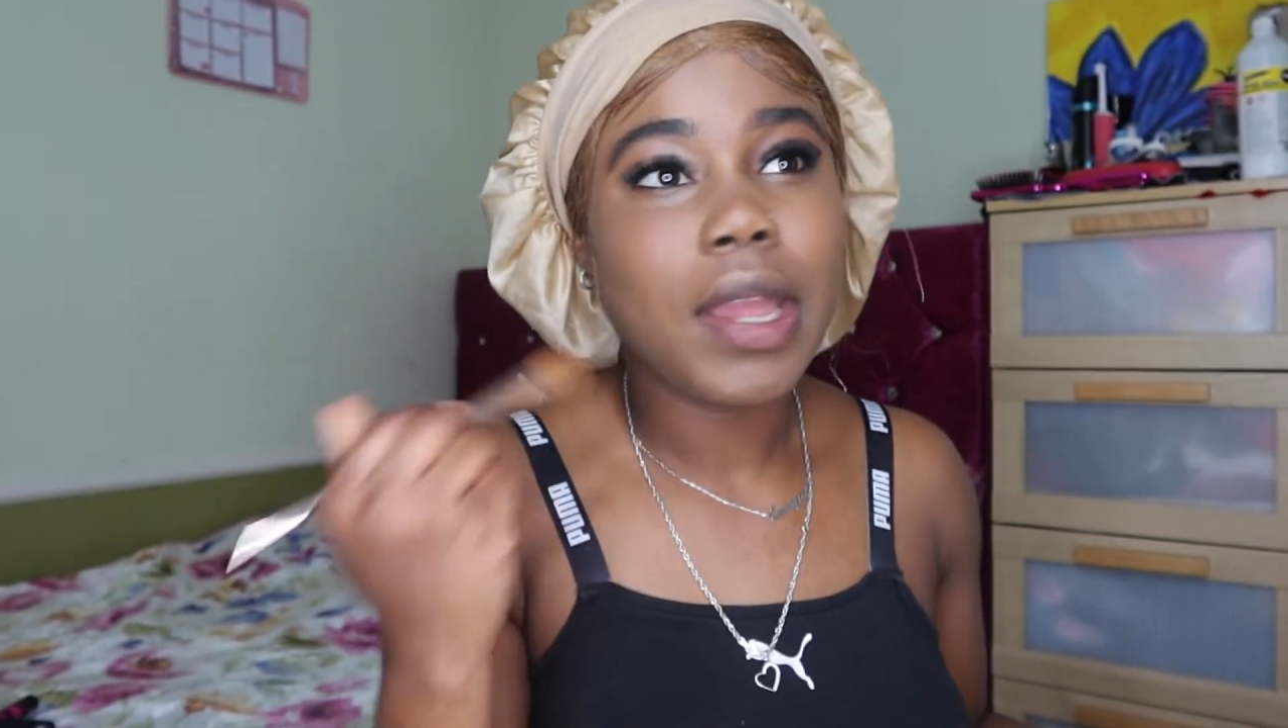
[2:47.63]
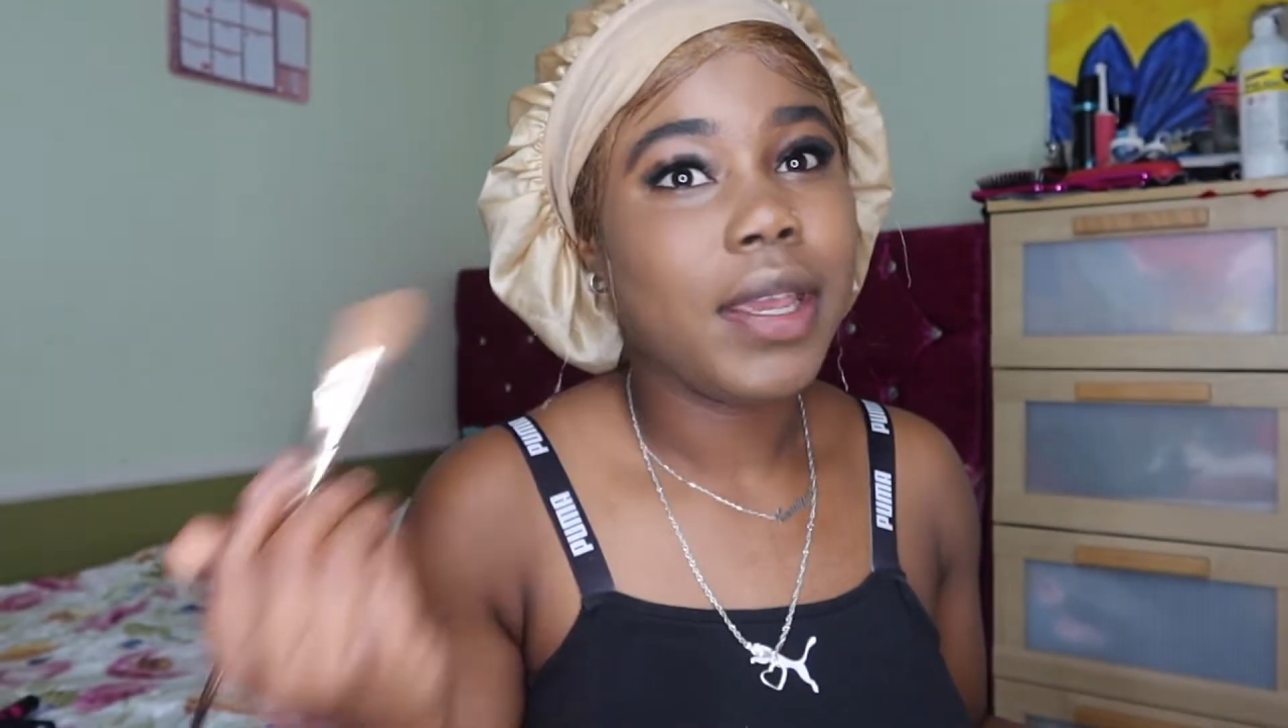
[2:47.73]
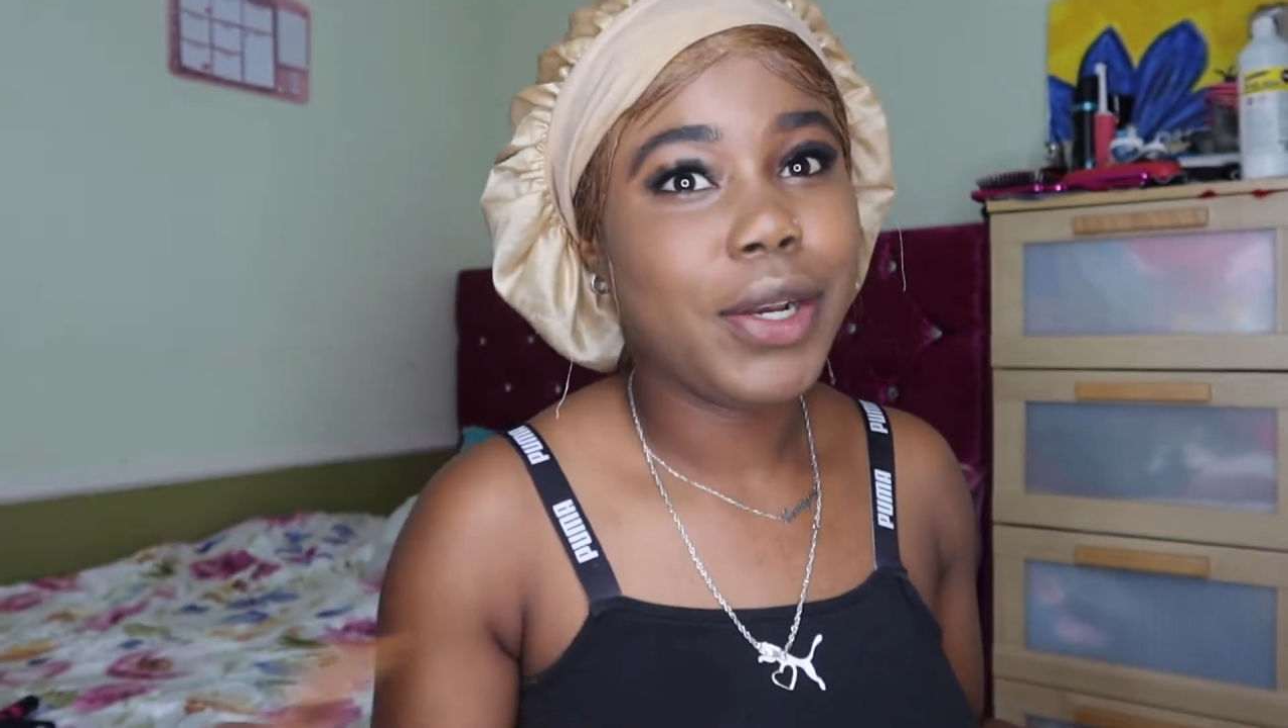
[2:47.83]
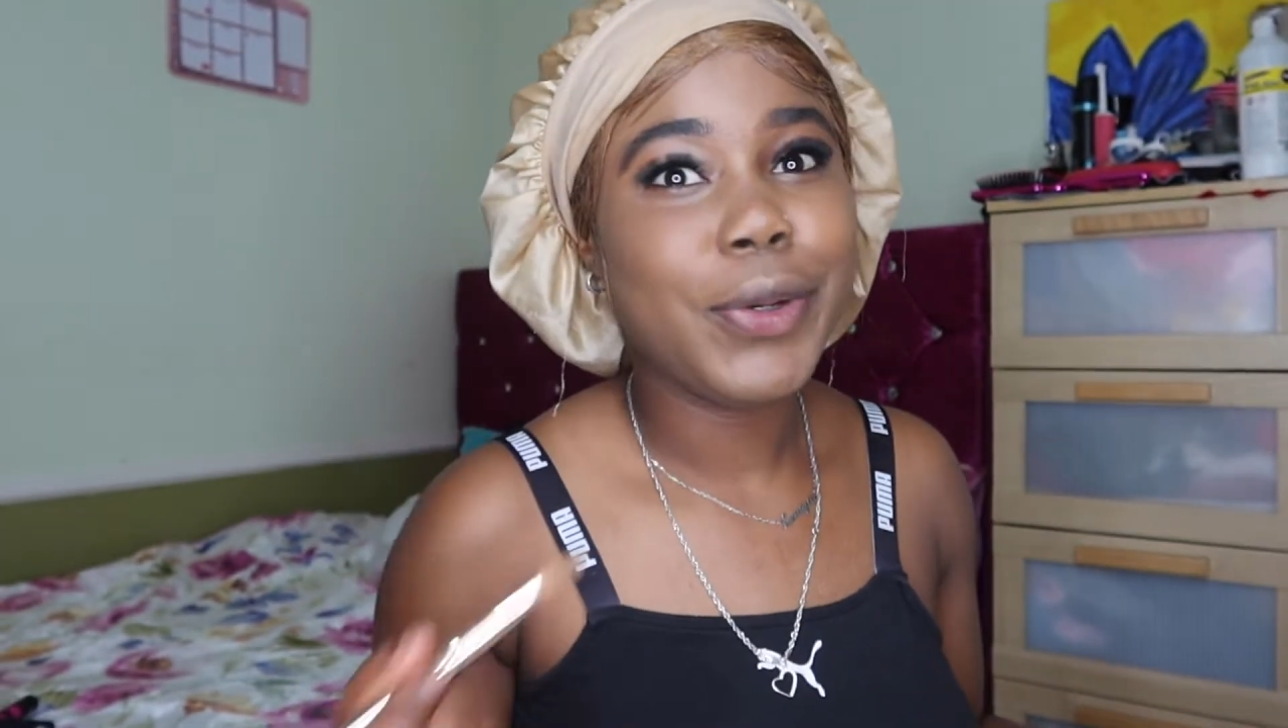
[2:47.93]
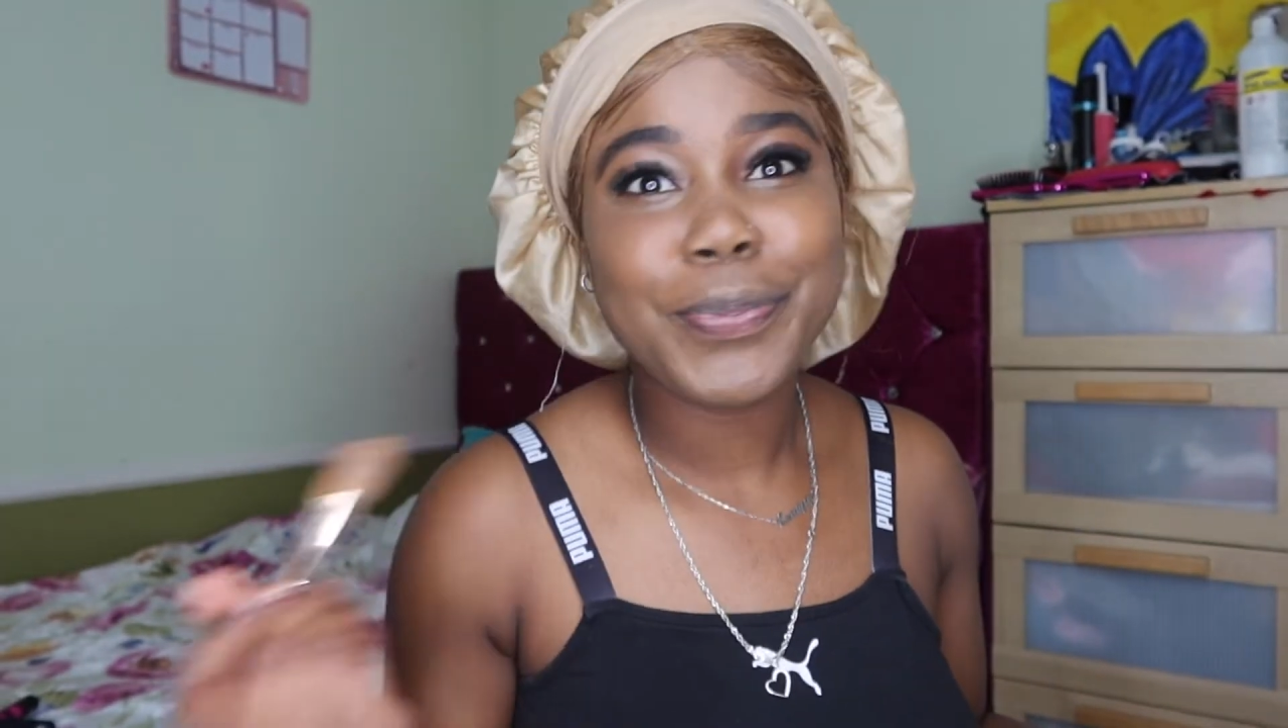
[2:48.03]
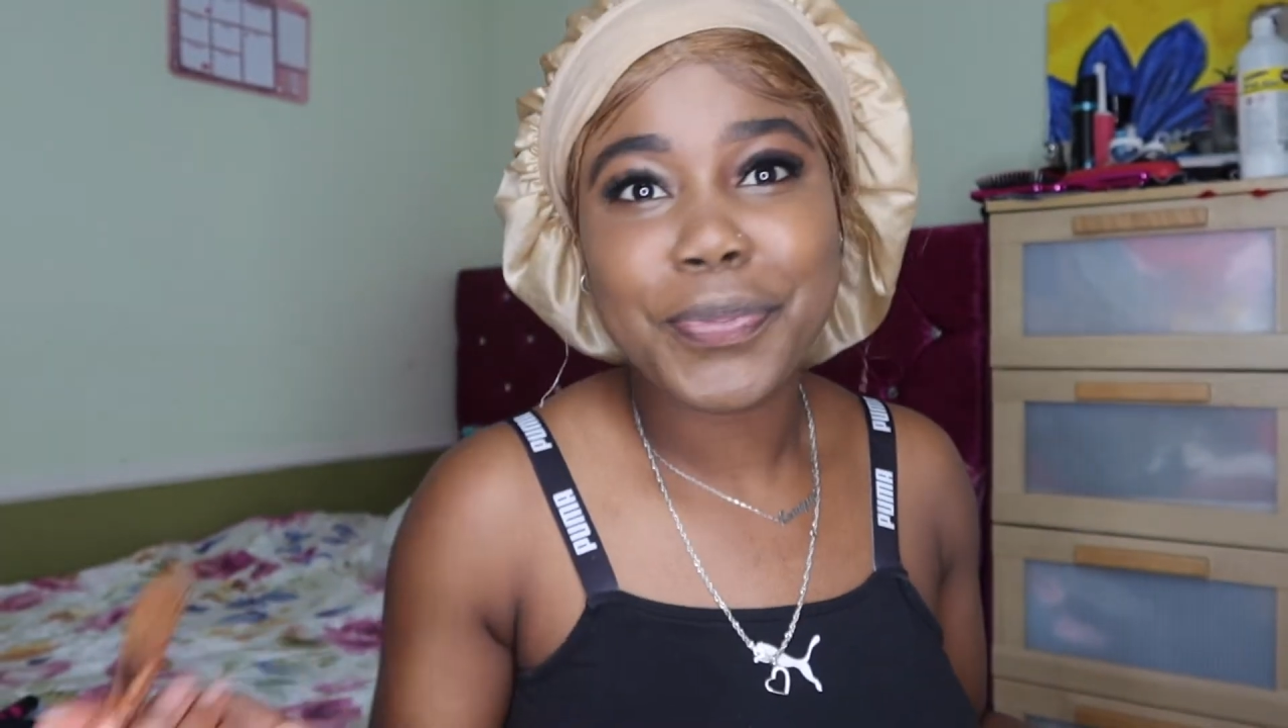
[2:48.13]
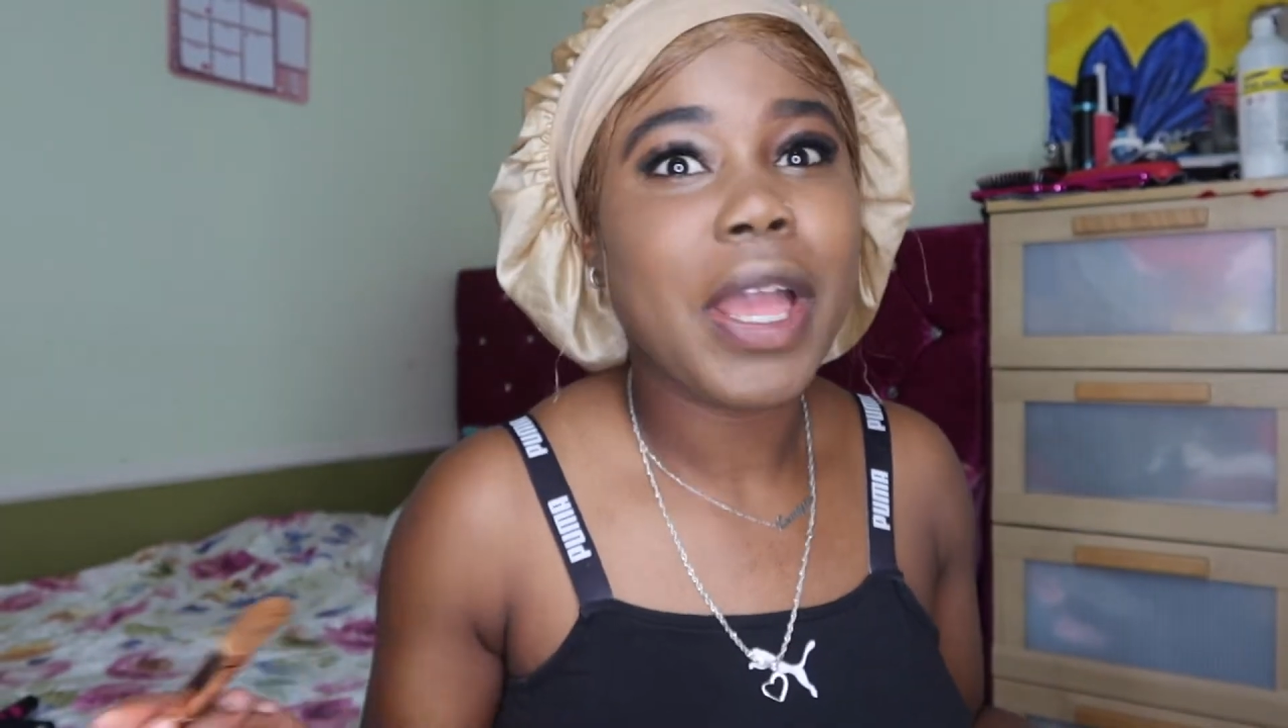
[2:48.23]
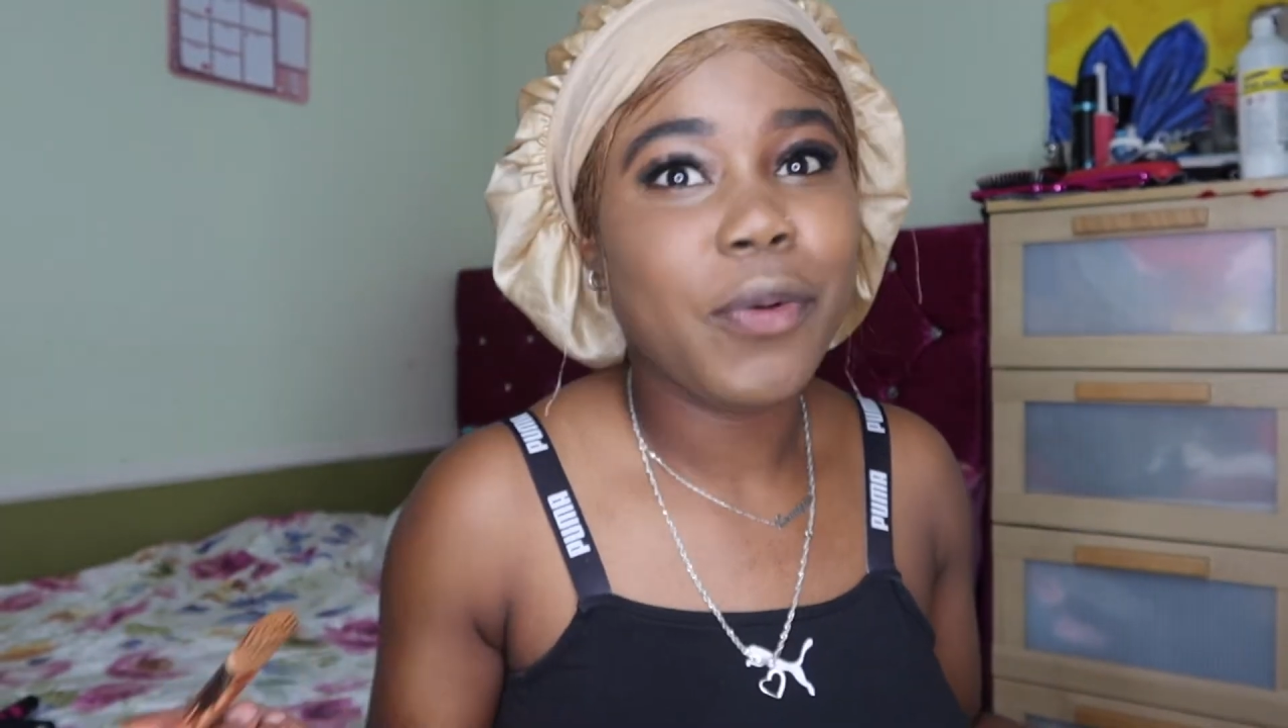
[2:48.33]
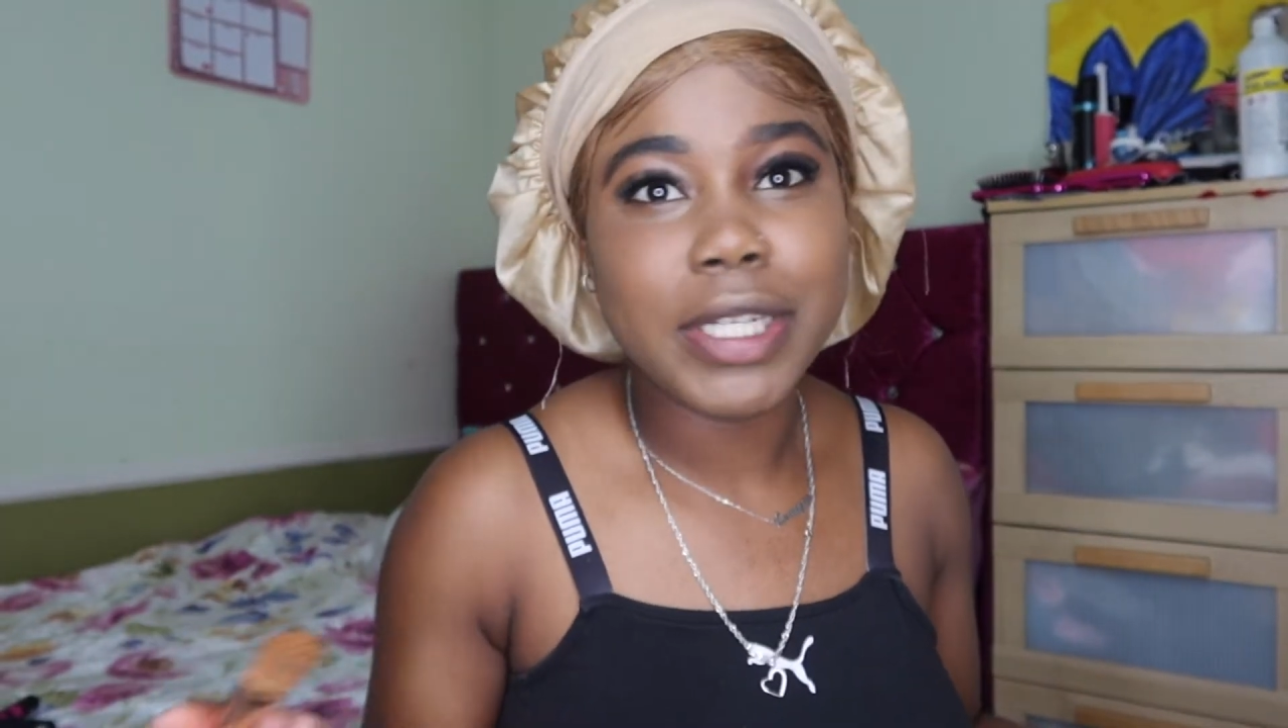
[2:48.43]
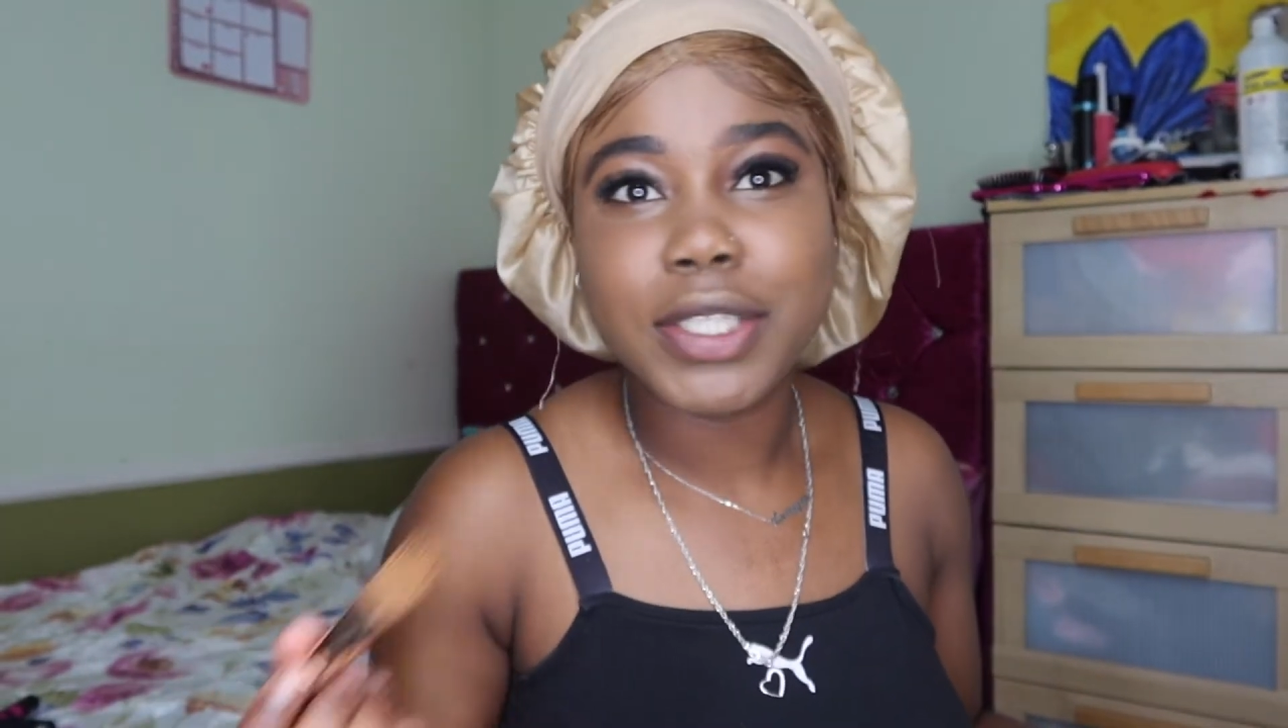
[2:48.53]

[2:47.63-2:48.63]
I wanted